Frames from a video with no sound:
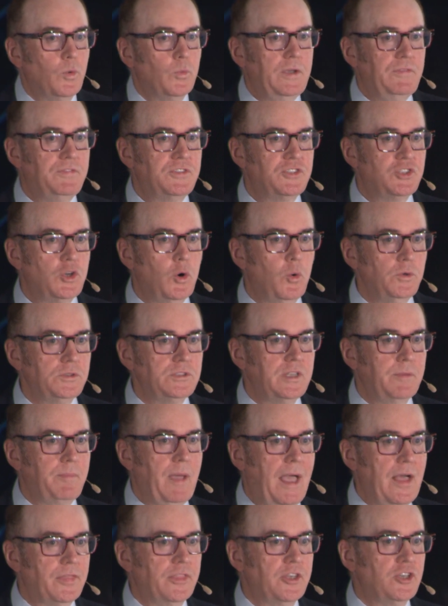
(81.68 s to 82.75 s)
We've talked
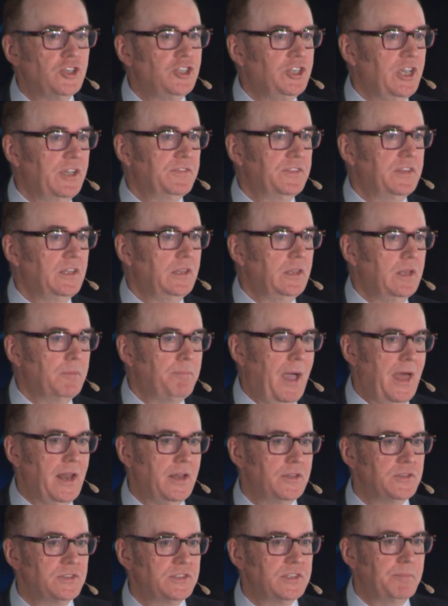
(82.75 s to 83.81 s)
about the shift in the
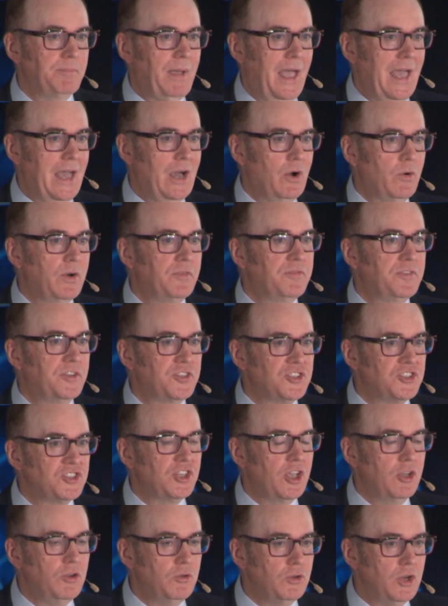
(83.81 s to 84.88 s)
balance of power for
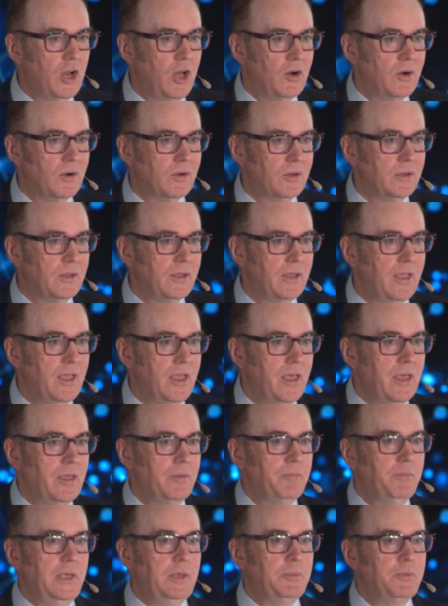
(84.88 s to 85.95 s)
so long,
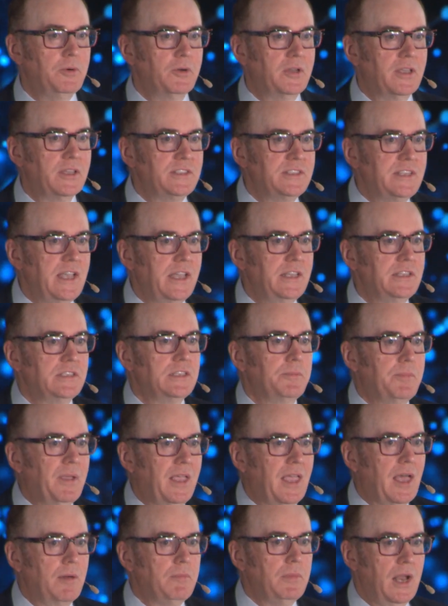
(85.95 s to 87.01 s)
people can tend to
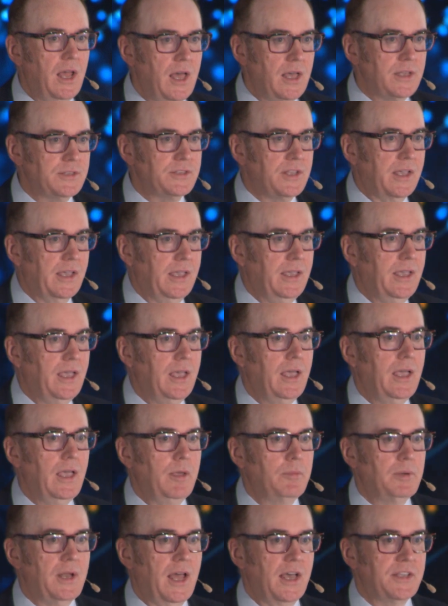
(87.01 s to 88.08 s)
become
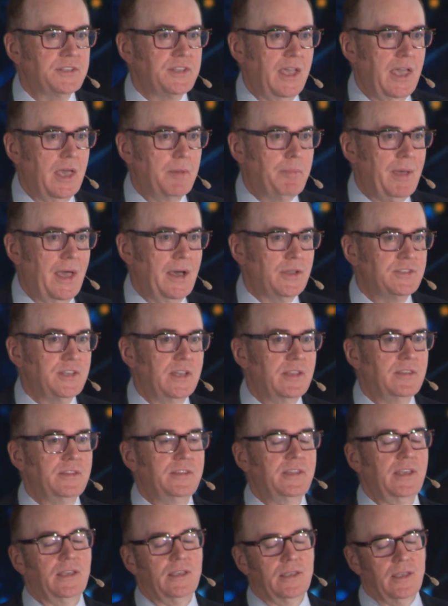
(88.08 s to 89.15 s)
blasé about it
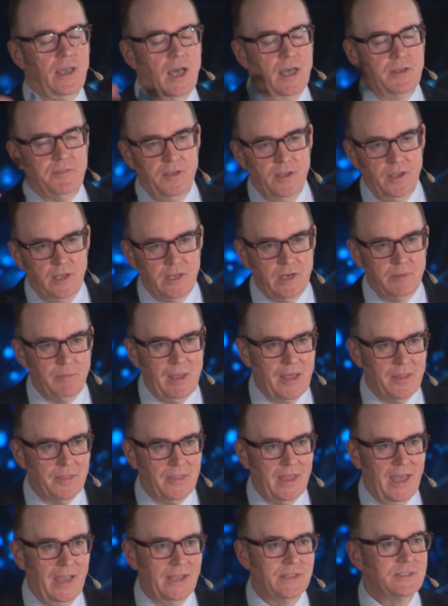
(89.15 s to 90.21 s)
and think, I've heard
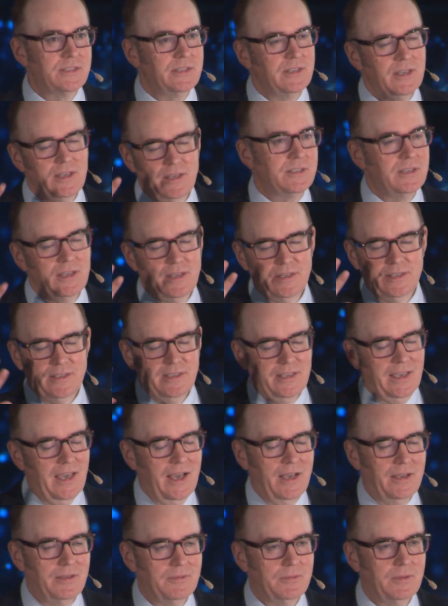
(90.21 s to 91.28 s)
about that, yeah.
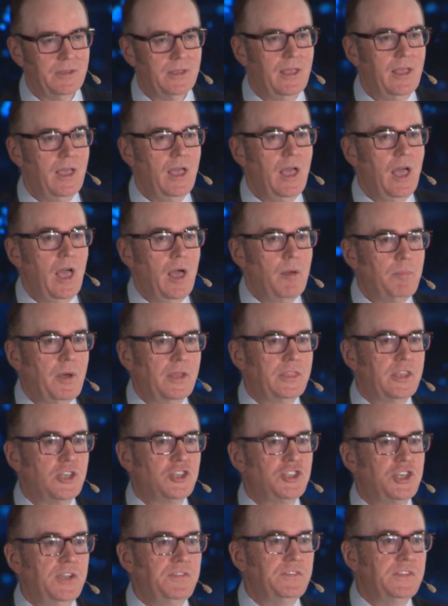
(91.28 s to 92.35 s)
But the
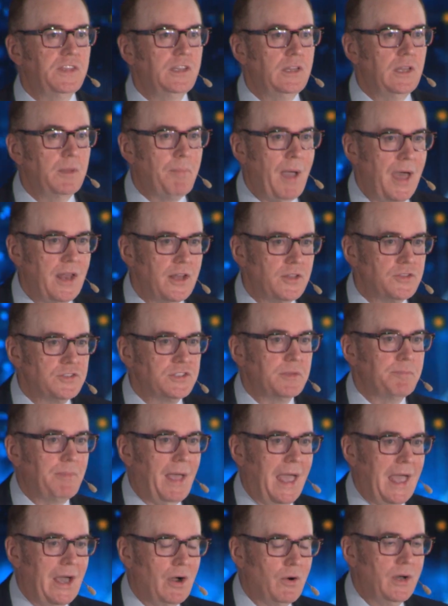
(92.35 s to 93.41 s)
shift in the balance of
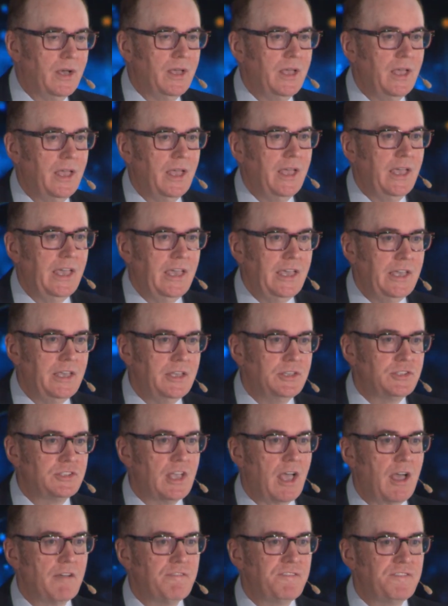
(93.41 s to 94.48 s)
power is
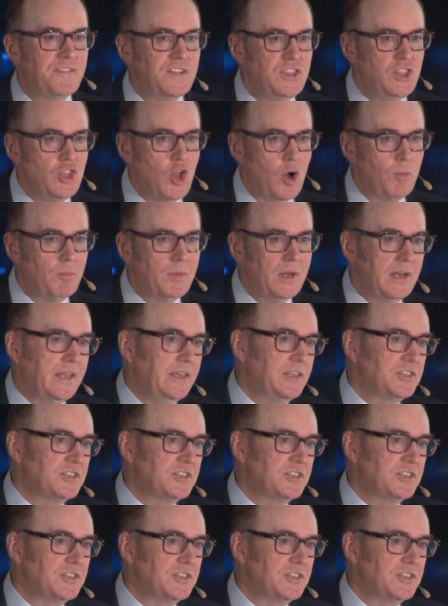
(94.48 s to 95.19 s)
phenomenally